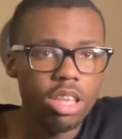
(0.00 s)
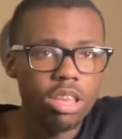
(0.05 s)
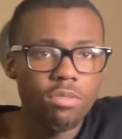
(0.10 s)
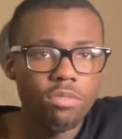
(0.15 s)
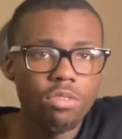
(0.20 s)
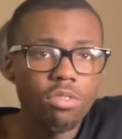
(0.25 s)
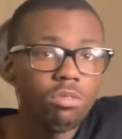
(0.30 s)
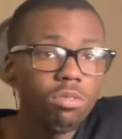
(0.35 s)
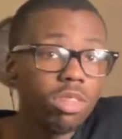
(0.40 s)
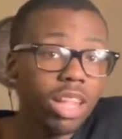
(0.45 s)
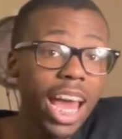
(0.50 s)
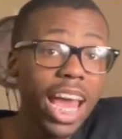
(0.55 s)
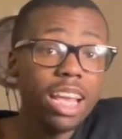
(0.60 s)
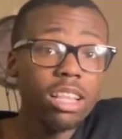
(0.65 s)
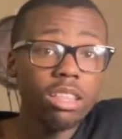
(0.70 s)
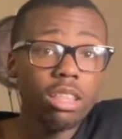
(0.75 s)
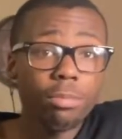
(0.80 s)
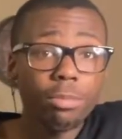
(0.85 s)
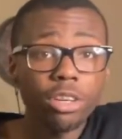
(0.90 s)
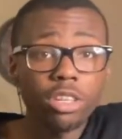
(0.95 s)
if you
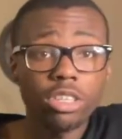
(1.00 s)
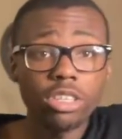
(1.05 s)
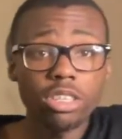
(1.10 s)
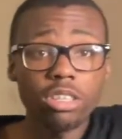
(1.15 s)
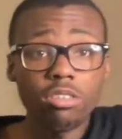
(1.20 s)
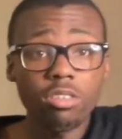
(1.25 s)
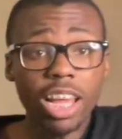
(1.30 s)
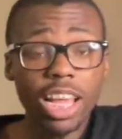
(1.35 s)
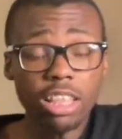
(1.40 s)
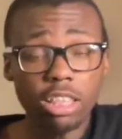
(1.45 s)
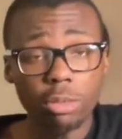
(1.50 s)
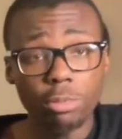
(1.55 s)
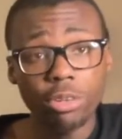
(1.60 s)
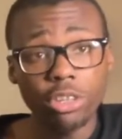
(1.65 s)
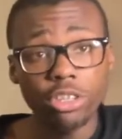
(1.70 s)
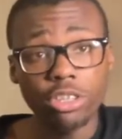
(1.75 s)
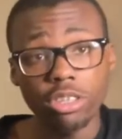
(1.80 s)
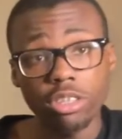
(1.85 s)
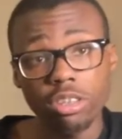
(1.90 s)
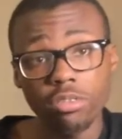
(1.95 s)
like the person, you like the
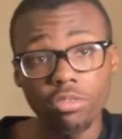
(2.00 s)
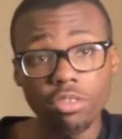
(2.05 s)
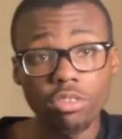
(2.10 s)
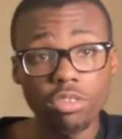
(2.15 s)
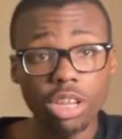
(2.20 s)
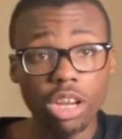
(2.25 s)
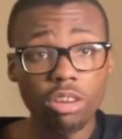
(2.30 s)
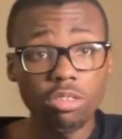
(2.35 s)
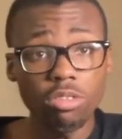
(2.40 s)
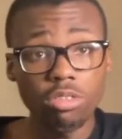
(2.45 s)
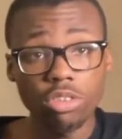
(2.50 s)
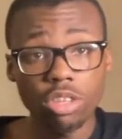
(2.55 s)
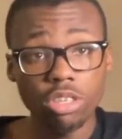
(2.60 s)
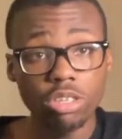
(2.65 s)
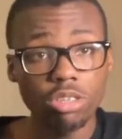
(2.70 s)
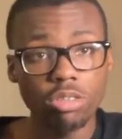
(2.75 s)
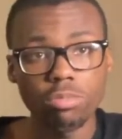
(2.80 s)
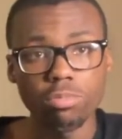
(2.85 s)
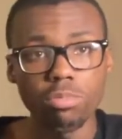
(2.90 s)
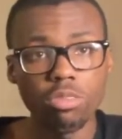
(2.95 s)
person. If you don't, you
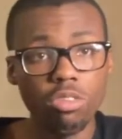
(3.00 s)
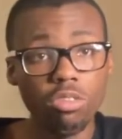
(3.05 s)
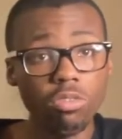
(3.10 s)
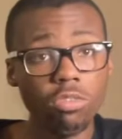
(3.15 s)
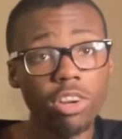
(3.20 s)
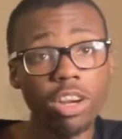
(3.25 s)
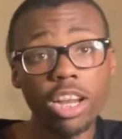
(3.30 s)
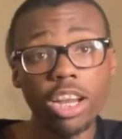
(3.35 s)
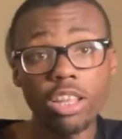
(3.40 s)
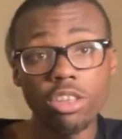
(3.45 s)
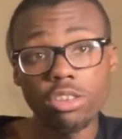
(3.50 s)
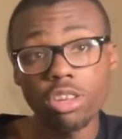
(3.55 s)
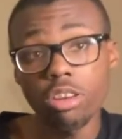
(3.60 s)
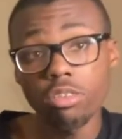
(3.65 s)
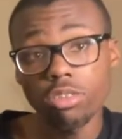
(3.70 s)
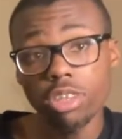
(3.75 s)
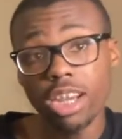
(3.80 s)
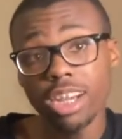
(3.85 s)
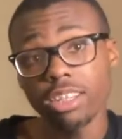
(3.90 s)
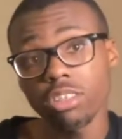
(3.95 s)
just move on. You
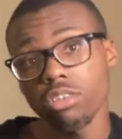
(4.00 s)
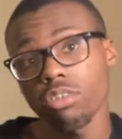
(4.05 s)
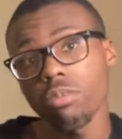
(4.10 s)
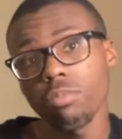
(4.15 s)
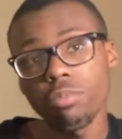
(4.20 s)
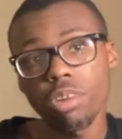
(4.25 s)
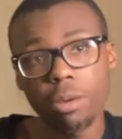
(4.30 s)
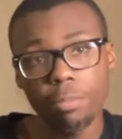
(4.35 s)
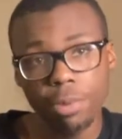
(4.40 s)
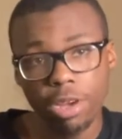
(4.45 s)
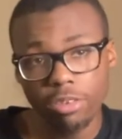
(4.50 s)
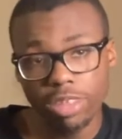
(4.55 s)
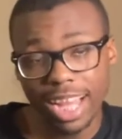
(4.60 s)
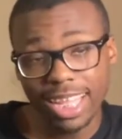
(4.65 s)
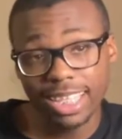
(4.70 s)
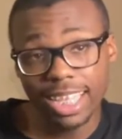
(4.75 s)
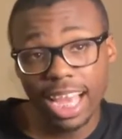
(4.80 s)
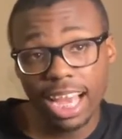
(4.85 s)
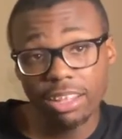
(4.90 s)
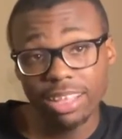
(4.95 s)
don't talk to them no more.
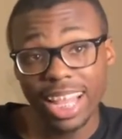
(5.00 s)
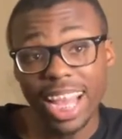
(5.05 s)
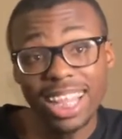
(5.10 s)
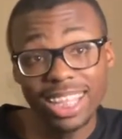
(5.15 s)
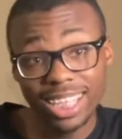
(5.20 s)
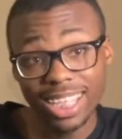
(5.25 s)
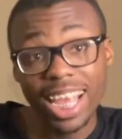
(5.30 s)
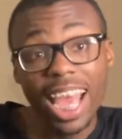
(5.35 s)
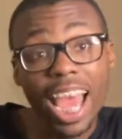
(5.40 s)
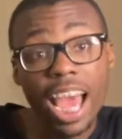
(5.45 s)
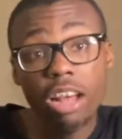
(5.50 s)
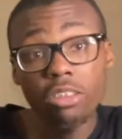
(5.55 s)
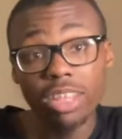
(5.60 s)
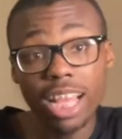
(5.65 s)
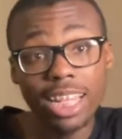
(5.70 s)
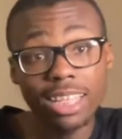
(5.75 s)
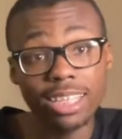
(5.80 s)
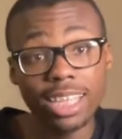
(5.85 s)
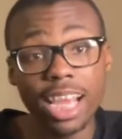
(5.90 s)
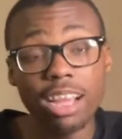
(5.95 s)
That's how. That's how.
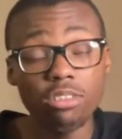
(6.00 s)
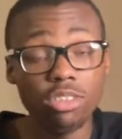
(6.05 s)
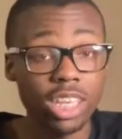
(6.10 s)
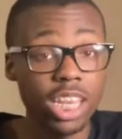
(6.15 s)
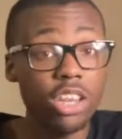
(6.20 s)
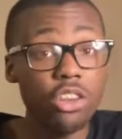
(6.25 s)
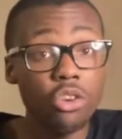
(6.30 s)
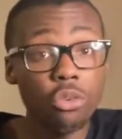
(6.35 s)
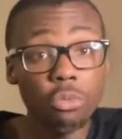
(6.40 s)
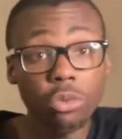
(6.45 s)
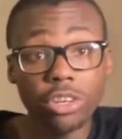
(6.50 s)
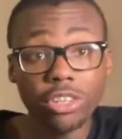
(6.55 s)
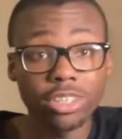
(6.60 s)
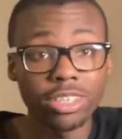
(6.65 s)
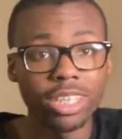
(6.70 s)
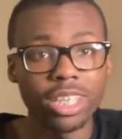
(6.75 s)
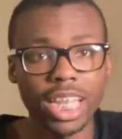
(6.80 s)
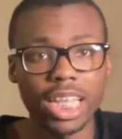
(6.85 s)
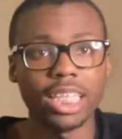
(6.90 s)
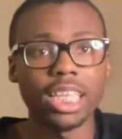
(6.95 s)
That's how Tinder
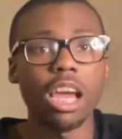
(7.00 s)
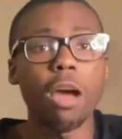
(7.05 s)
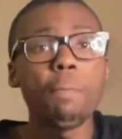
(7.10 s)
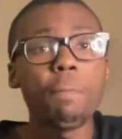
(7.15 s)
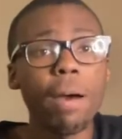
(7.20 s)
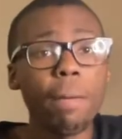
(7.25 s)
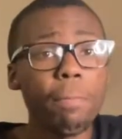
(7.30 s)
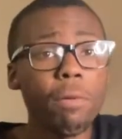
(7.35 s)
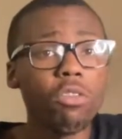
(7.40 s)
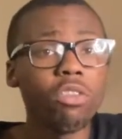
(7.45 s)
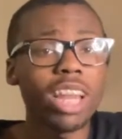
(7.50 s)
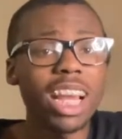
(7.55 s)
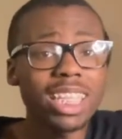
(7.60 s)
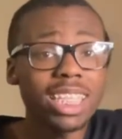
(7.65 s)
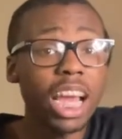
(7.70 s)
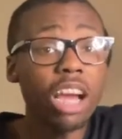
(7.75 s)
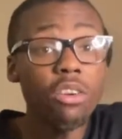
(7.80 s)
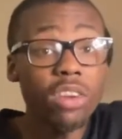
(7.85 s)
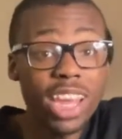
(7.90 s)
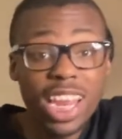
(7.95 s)
works. That's how Bumble.
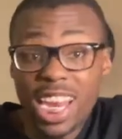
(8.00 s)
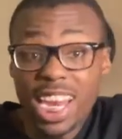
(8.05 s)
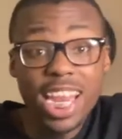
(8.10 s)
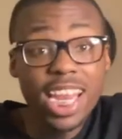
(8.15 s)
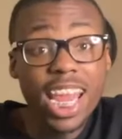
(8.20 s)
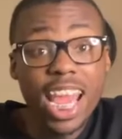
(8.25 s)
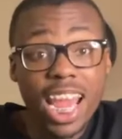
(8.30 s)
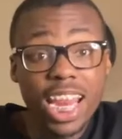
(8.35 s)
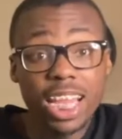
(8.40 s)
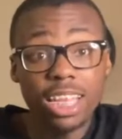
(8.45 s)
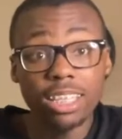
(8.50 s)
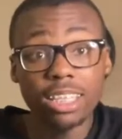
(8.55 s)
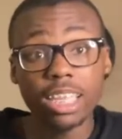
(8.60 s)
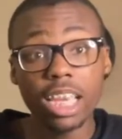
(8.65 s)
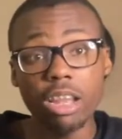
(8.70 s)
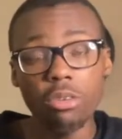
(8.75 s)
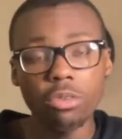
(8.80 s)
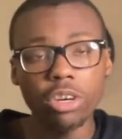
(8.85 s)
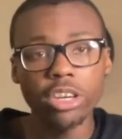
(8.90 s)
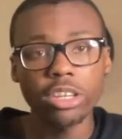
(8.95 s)
That's how any dating
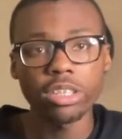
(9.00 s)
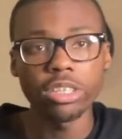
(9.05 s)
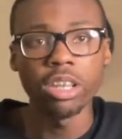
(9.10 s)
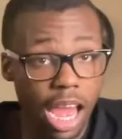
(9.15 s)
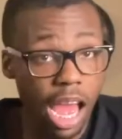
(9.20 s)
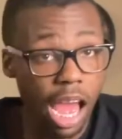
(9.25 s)
site works.